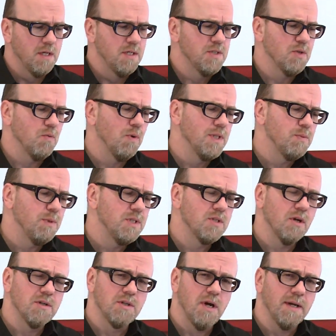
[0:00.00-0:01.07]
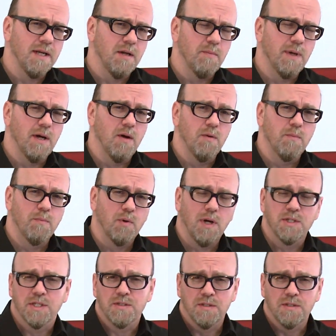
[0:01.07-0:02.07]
So once we start talking about project